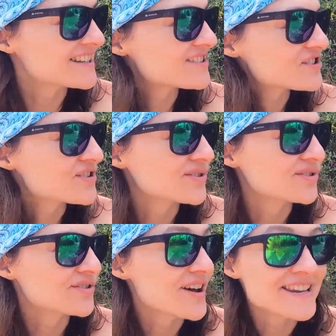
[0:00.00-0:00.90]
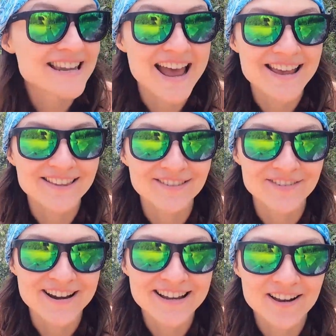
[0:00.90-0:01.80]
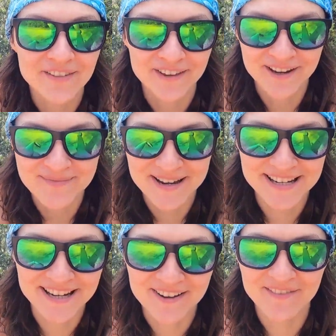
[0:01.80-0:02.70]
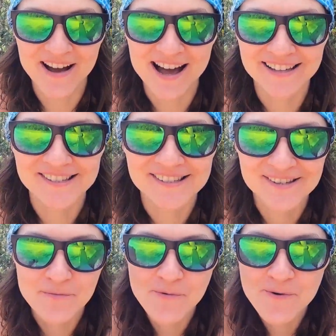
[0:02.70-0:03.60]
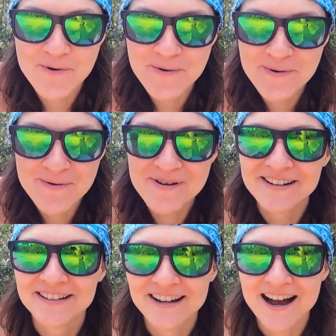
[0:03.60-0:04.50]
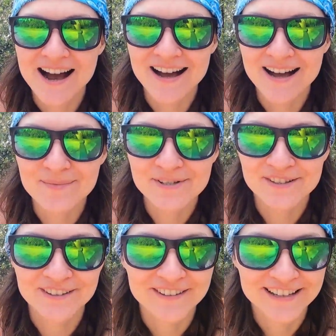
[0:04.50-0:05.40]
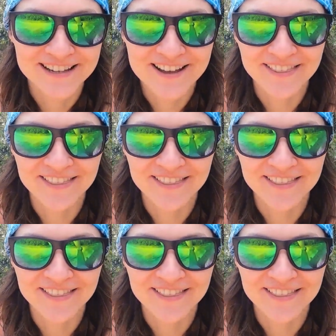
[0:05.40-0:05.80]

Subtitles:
into day 3 on the Camí De Cavalls. Absolutely